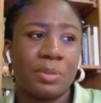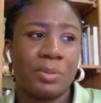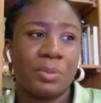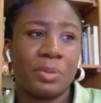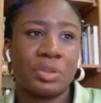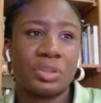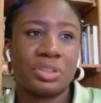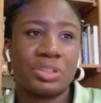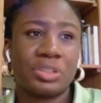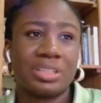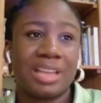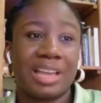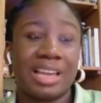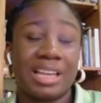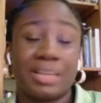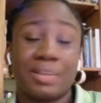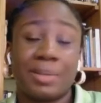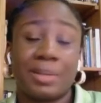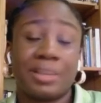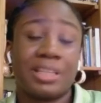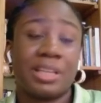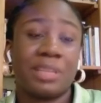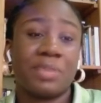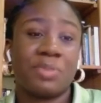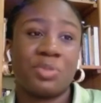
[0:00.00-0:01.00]
But I
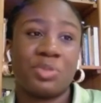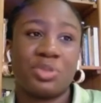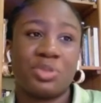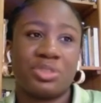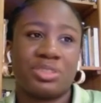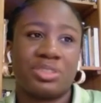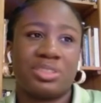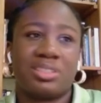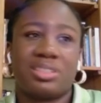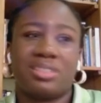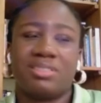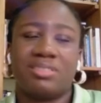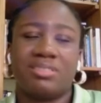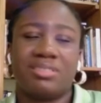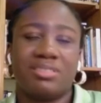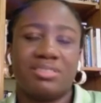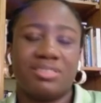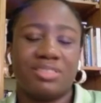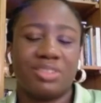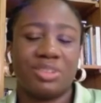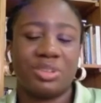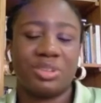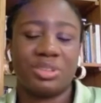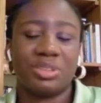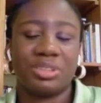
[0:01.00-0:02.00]
expected more still.
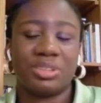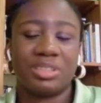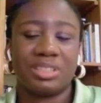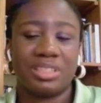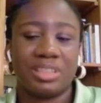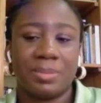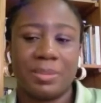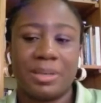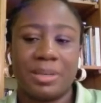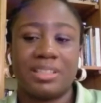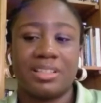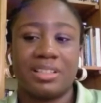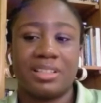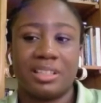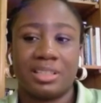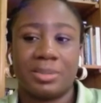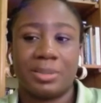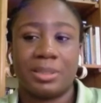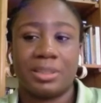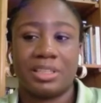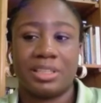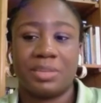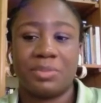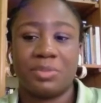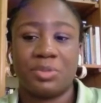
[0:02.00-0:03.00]
All the same, I still
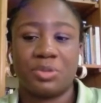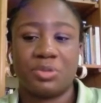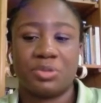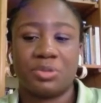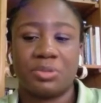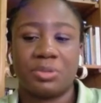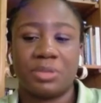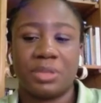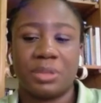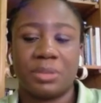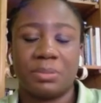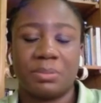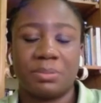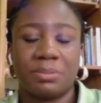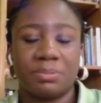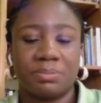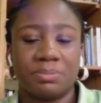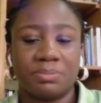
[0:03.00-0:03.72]
expected more from them.